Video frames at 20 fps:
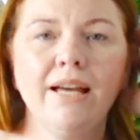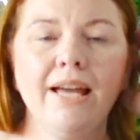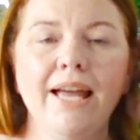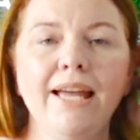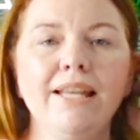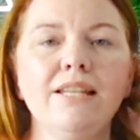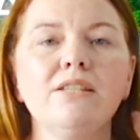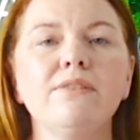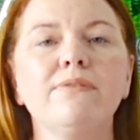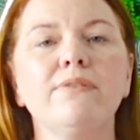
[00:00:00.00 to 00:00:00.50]

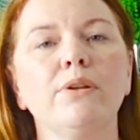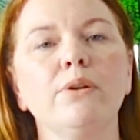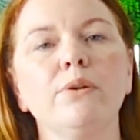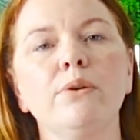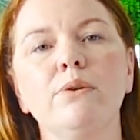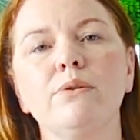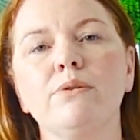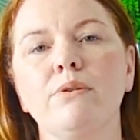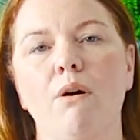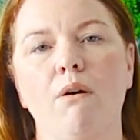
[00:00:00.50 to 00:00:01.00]

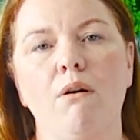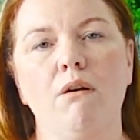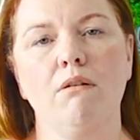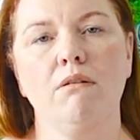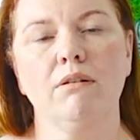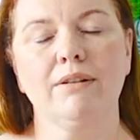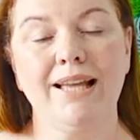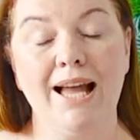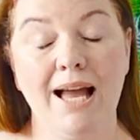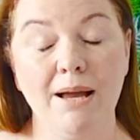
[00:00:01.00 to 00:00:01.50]
interviews
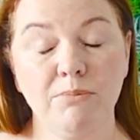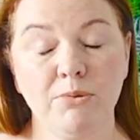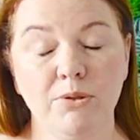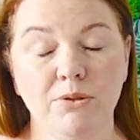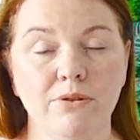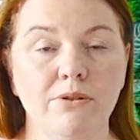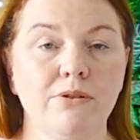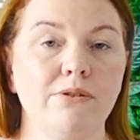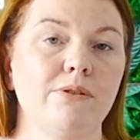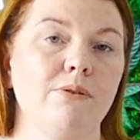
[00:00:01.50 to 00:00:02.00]
or
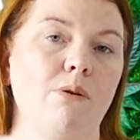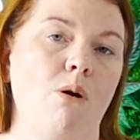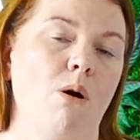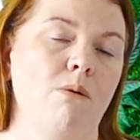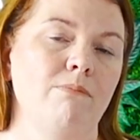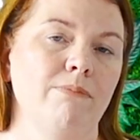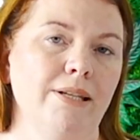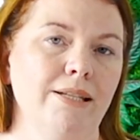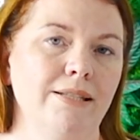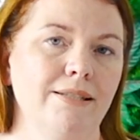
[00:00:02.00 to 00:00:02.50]
captions or
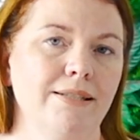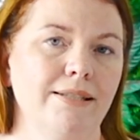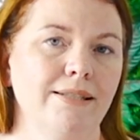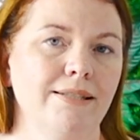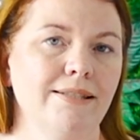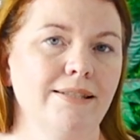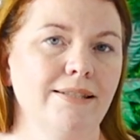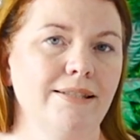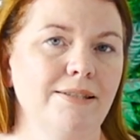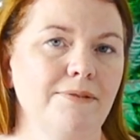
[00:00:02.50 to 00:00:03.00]

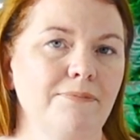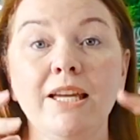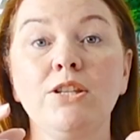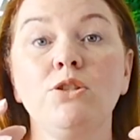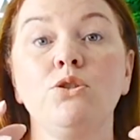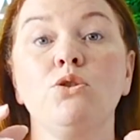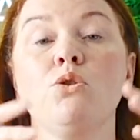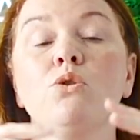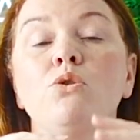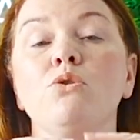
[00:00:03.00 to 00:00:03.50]
meetings.
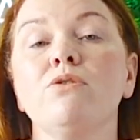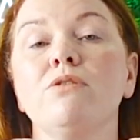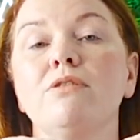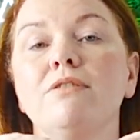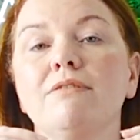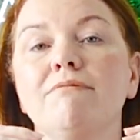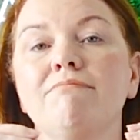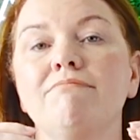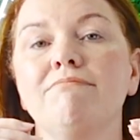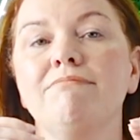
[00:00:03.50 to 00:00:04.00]
It
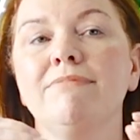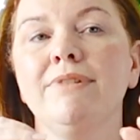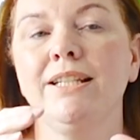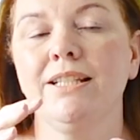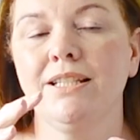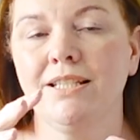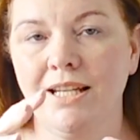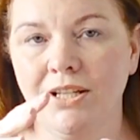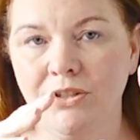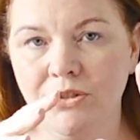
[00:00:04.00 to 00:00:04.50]
does need
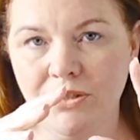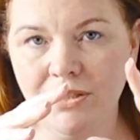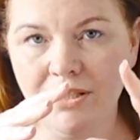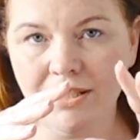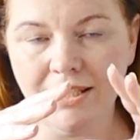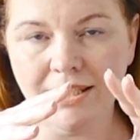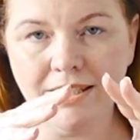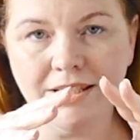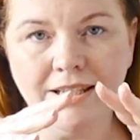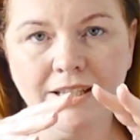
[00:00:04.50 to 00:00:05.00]
attention to
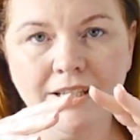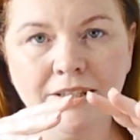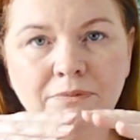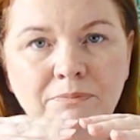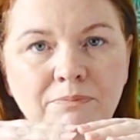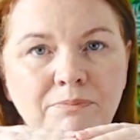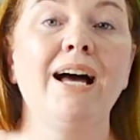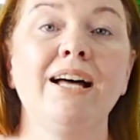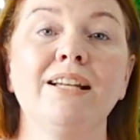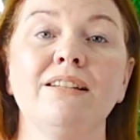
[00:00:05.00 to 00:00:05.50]
detail,
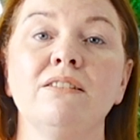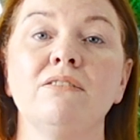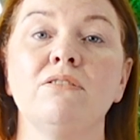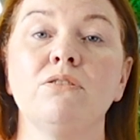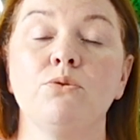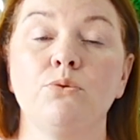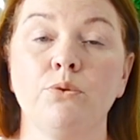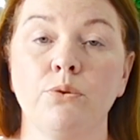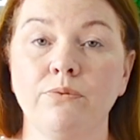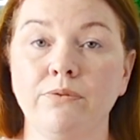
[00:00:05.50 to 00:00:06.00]
and
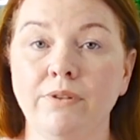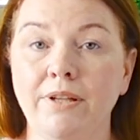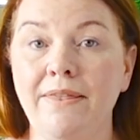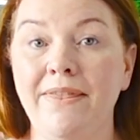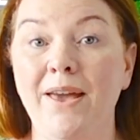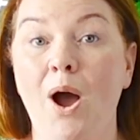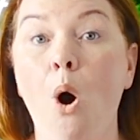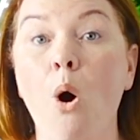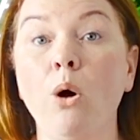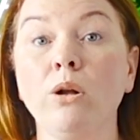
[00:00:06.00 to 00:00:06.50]
truthfully
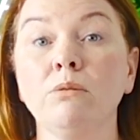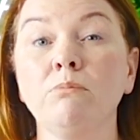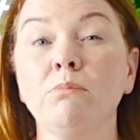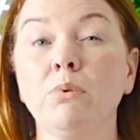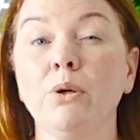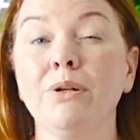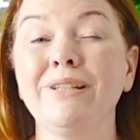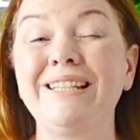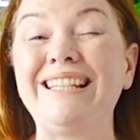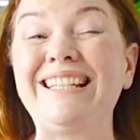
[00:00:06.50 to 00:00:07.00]
the
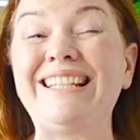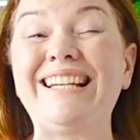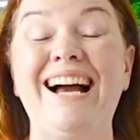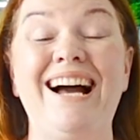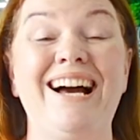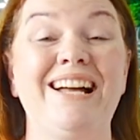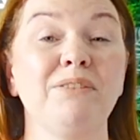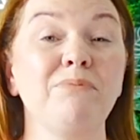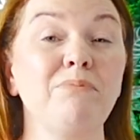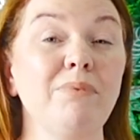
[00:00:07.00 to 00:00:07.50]
onboarding
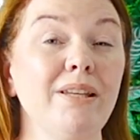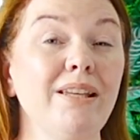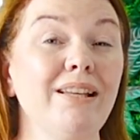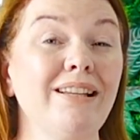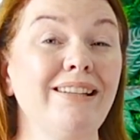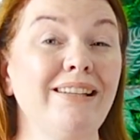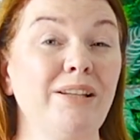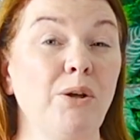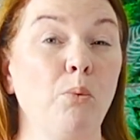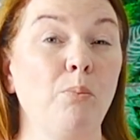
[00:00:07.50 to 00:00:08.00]
can be a
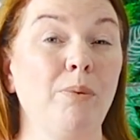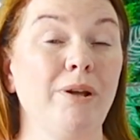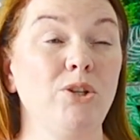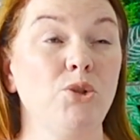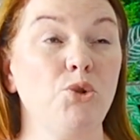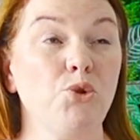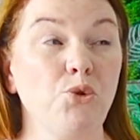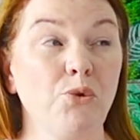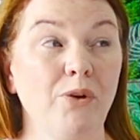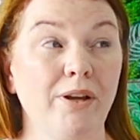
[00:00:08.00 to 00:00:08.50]
little bit
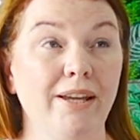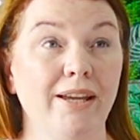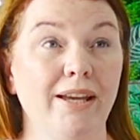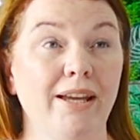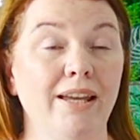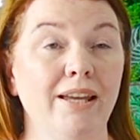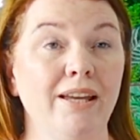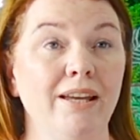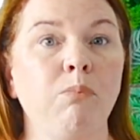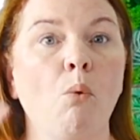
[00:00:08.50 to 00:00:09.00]

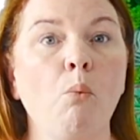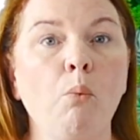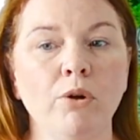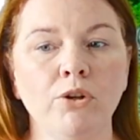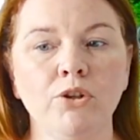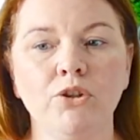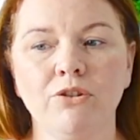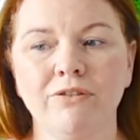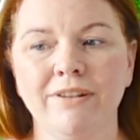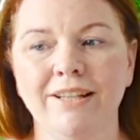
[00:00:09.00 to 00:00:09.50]
tricky, but
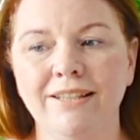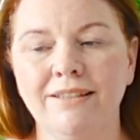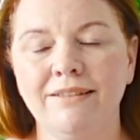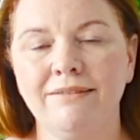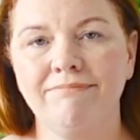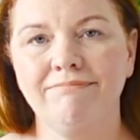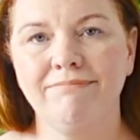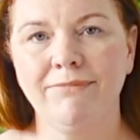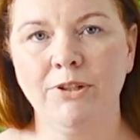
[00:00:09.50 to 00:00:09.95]
once you're in,